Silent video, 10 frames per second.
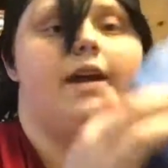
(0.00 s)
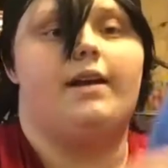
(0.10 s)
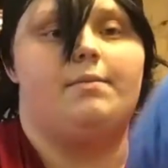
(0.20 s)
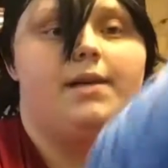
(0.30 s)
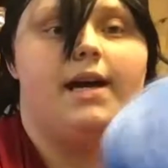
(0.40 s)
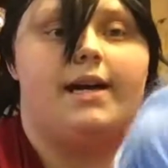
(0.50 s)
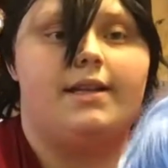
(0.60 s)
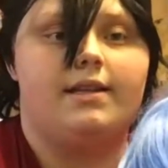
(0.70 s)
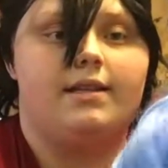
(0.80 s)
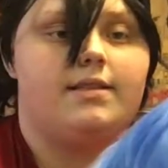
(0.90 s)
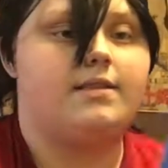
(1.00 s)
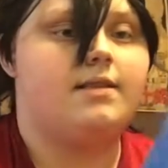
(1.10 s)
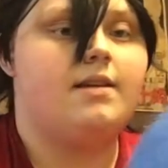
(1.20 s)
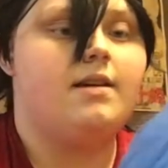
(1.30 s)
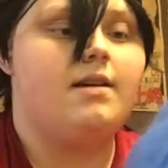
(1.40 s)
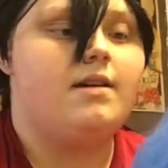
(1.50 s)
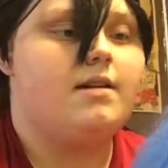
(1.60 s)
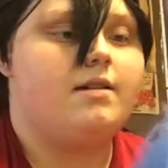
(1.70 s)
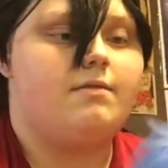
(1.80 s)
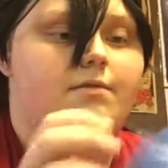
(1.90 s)
I end up dying this
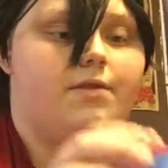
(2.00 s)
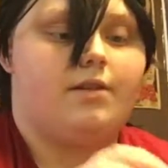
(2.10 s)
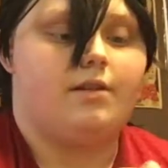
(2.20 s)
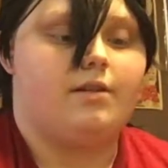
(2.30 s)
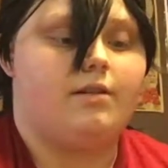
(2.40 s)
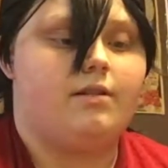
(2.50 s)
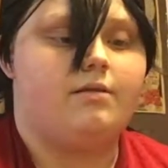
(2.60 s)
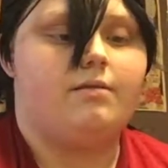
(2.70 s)
for